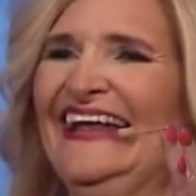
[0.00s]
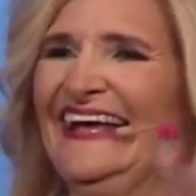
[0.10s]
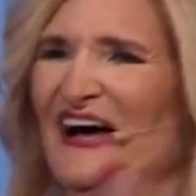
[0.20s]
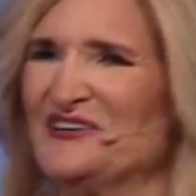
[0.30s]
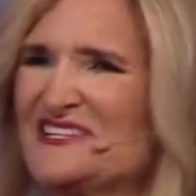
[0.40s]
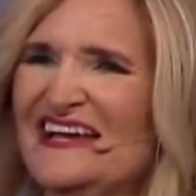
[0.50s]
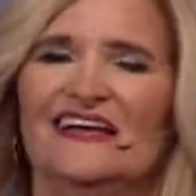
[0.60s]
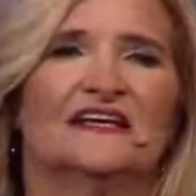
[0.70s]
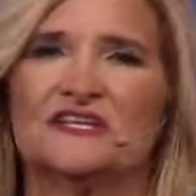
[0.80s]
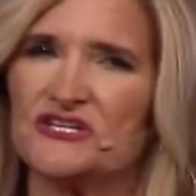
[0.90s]
he goes,
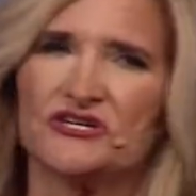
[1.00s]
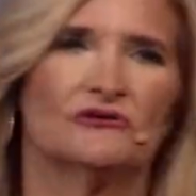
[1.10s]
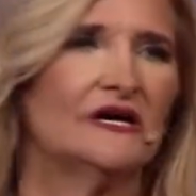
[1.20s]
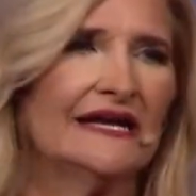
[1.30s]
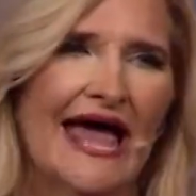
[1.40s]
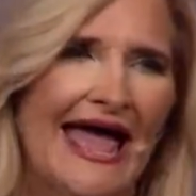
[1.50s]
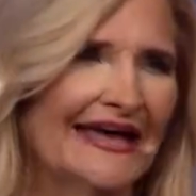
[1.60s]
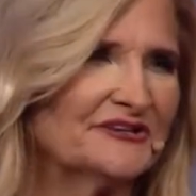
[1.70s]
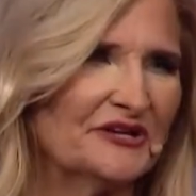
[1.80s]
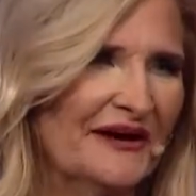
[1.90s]
because you couldn't
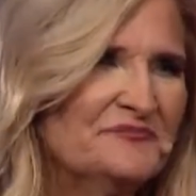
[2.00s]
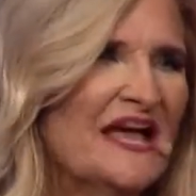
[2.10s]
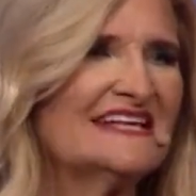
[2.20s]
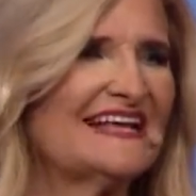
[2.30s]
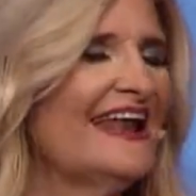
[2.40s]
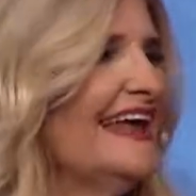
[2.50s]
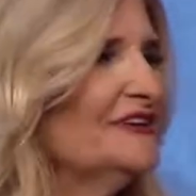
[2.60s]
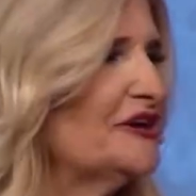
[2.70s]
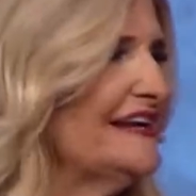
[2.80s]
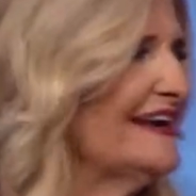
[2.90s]
handle it. It's kind of like looking